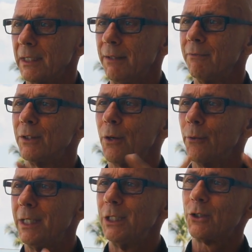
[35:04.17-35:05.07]
even though
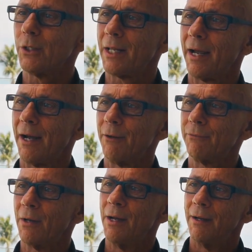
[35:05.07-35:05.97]
he should have
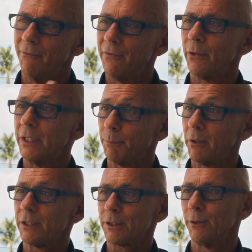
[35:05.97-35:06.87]
very
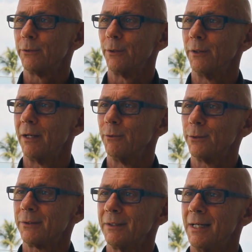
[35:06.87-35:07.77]
depressed clotho levels.